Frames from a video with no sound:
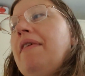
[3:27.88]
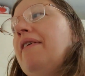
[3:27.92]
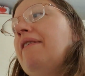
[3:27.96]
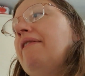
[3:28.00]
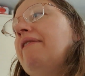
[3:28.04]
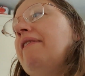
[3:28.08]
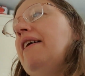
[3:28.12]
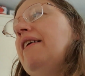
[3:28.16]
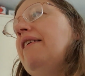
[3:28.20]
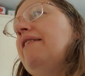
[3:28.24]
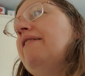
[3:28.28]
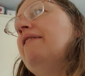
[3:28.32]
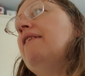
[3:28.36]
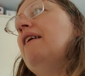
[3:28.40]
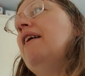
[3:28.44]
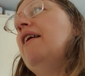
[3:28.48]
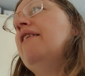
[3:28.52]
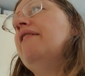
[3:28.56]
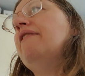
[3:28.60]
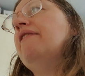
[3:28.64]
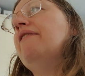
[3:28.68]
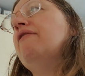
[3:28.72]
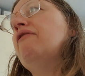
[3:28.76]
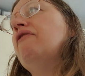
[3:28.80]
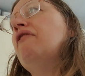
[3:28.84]
weather stays
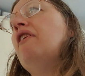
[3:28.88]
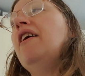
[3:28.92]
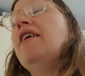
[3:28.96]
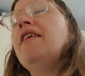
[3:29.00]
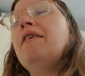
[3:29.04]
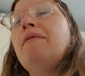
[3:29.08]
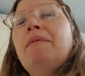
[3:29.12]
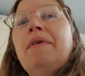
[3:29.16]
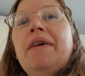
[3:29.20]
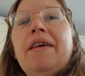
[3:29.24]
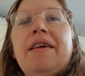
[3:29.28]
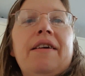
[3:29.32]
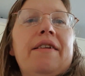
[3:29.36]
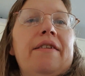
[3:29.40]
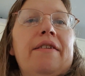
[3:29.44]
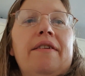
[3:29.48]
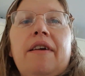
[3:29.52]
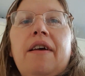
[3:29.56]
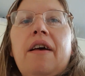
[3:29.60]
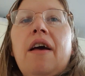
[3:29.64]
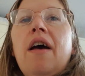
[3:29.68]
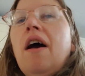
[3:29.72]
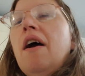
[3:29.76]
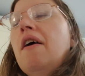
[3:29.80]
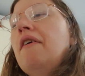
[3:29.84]
nice and dry then we
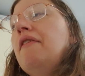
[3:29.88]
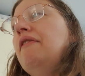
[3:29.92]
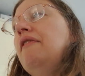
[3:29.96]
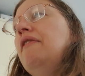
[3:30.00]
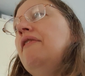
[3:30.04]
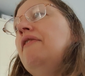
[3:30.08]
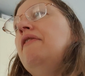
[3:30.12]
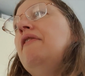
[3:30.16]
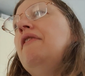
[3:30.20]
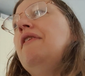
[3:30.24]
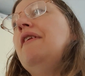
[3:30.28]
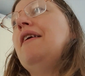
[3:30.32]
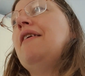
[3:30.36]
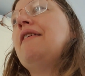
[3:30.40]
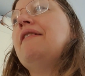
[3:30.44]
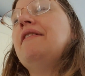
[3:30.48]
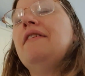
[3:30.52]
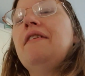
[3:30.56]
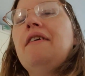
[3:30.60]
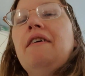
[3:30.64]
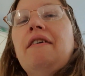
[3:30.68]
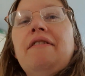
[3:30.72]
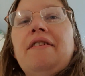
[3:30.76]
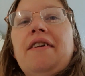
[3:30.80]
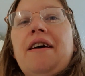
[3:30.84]
can do that because
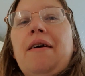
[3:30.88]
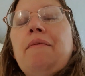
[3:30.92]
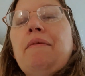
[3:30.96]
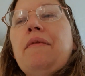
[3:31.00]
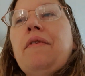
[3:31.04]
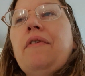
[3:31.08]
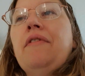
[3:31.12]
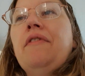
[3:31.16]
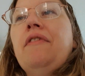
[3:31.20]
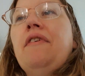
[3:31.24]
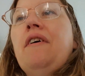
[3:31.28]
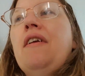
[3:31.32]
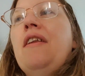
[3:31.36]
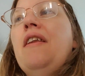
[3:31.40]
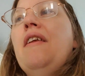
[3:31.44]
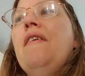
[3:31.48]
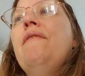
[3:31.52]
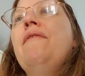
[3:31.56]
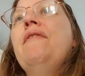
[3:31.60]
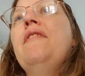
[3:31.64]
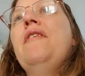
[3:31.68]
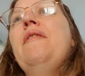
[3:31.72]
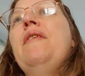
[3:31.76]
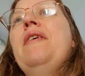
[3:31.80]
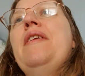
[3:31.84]
I know Sam would uh,
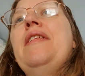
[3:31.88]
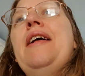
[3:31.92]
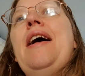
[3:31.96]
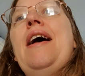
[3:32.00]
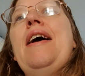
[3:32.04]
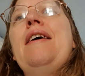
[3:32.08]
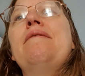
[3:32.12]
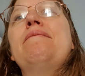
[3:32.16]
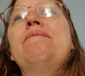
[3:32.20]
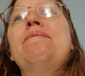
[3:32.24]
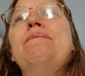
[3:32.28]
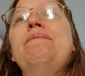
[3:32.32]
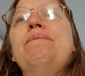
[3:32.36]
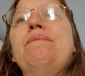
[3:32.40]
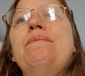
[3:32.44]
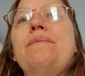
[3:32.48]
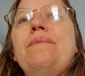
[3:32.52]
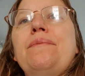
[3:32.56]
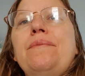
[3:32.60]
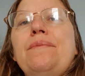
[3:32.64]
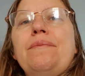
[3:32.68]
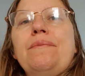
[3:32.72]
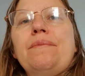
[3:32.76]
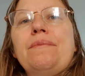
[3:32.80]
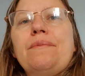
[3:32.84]
love doing that.
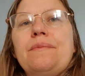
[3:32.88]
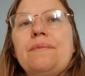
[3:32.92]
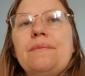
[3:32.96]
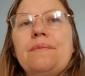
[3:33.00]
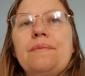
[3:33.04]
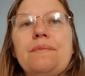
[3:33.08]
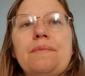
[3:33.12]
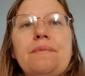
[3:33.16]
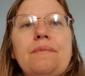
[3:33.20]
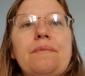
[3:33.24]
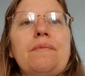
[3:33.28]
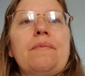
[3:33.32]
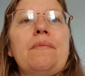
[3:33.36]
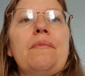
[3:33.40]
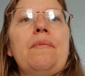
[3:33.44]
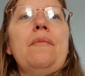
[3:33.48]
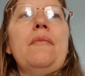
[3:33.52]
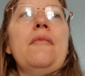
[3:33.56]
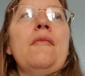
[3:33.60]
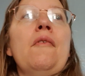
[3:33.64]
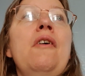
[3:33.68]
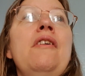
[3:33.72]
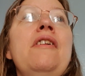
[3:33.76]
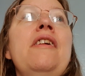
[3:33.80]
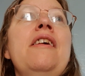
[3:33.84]

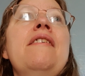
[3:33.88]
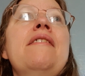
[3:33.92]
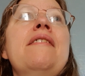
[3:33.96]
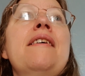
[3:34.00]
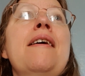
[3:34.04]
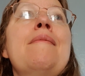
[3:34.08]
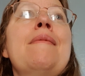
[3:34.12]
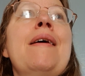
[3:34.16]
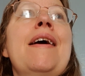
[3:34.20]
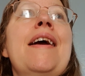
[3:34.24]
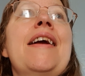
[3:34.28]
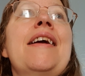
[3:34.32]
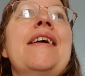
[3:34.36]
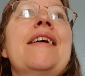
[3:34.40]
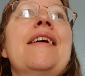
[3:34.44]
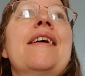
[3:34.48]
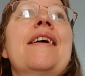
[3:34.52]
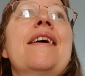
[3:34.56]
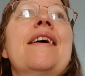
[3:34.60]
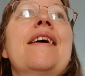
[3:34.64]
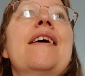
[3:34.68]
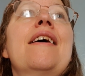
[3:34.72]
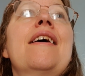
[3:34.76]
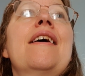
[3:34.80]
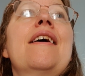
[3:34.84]
Thank you Sammy.
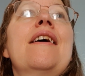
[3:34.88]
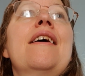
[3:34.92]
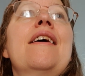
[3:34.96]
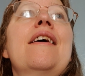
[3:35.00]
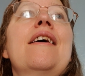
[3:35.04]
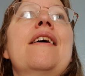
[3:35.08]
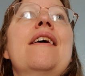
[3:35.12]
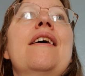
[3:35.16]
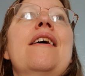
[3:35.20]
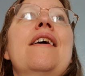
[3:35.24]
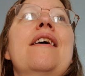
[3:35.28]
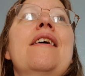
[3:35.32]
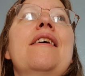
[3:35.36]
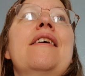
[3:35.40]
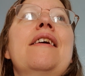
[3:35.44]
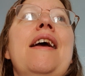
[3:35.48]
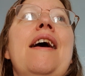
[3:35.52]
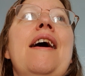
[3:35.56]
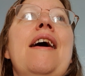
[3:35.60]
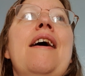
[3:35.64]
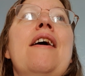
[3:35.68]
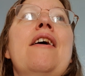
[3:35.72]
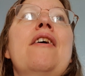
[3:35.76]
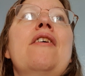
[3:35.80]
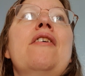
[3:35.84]

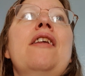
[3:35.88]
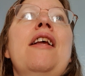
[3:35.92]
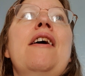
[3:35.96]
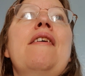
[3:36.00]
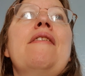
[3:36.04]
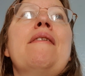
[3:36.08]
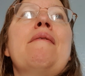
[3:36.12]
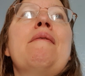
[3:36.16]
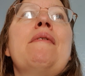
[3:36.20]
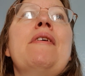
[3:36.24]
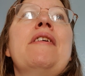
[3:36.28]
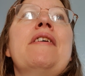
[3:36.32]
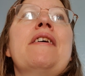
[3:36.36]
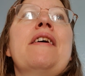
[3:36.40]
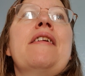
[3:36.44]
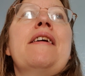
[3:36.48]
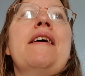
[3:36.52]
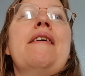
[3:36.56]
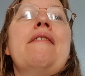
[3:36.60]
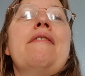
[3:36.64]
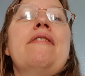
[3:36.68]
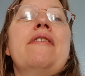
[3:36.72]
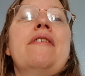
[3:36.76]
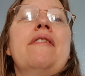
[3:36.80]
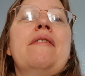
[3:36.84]
Yeah, you like that Want to go
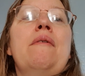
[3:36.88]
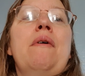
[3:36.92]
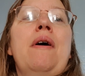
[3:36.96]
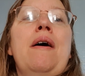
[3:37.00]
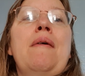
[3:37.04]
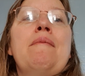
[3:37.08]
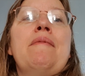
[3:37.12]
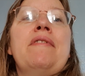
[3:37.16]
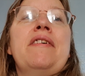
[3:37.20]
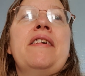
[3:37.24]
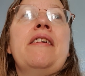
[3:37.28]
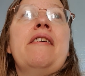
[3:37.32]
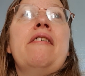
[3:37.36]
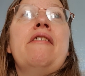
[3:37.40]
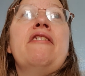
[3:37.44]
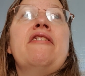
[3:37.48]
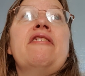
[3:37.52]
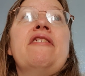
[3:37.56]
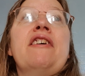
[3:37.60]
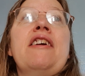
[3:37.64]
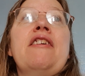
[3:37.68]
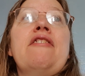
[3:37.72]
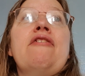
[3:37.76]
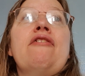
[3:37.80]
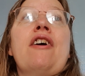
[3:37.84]
down to um, see the old
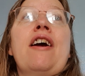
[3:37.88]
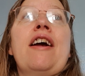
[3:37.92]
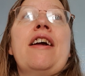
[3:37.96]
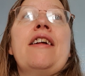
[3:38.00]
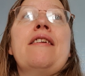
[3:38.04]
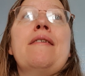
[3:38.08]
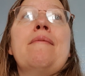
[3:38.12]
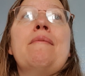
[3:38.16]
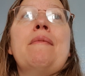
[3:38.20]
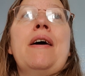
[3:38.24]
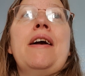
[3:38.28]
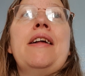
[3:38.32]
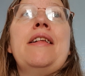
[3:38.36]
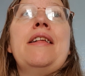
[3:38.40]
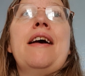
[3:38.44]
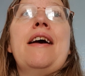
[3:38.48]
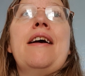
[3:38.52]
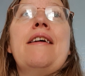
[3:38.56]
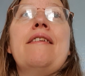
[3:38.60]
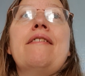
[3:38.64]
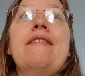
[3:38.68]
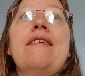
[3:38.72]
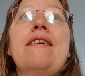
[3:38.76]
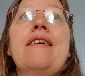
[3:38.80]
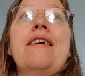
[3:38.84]
steam train at
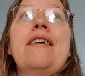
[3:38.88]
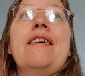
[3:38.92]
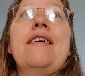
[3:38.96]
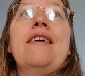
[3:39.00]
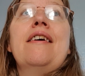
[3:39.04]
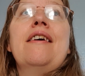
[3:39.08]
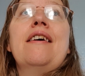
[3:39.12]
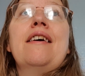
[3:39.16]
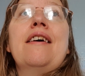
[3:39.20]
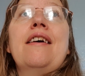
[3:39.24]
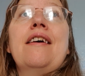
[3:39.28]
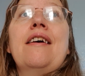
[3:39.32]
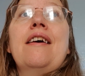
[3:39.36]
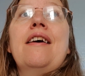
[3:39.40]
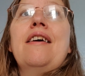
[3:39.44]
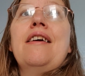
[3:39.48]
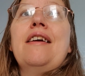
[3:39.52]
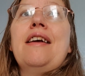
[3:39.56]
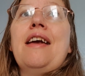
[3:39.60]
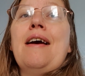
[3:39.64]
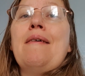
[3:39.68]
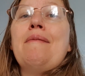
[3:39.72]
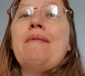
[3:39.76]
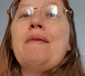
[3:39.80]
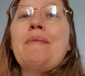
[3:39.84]
Minehead. Yeah.
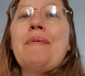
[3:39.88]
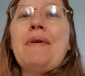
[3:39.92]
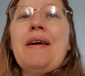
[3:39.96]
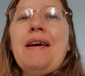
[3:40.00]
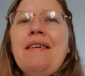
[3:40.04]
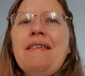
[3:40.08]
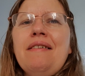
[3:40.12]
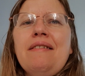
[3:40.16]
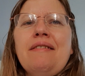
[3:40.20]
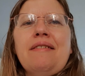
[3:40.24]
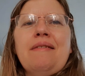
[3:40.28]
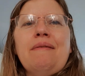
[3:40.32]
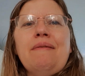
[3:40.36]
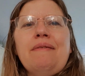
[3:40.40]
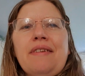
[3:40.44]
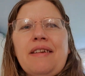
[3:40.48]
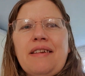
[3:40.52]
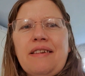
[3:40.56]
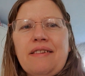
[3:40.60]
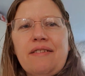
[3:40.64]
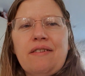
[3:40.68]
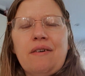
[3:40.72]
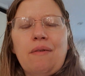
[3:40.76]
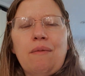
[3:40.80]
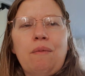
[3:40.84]
Yeah, but apparently
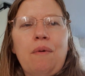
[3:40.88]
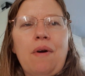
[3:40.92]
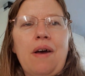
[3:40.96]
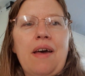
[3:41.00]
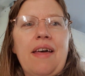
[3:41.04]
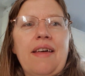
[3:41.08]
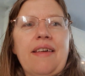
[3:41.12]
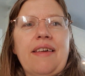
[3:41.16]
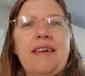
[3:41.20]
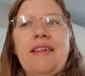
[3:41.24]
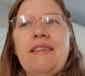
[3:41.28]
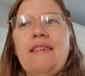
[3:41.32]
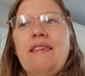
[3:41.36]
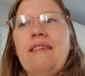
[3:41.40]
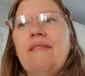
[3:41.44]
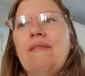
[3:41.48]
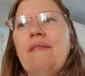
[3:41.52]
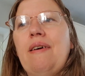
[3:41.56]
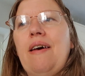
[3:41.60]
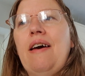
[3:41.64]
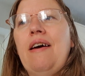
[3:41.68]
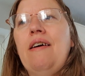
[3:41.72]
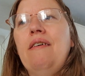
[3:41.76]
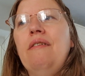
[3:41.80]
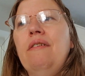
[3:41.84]
something's not yeah. working as
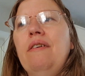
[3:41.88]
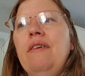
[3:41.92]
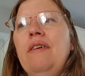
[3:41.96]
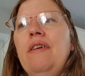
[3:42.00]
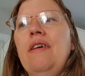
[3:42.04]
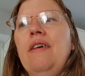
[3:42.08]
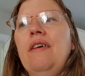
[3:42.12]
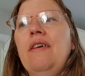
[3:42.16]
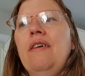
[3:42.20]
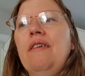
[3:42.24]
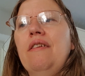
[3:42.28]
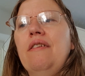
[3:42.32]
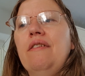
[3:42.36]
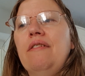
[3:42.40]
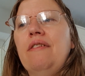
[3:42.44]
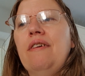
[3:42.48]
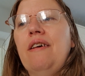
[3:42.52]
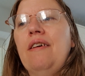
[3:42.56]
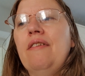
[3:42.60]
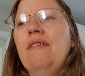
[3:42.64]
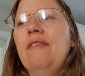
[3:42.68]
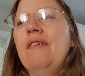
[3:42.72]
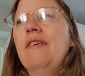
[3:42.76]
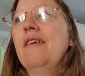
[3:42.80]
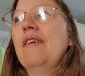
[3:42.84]
well. And
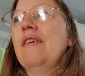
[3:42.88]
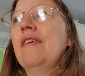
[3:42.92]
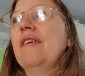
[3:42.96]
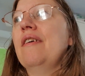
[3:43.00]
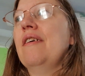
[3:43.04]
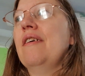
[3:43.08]
also so. there's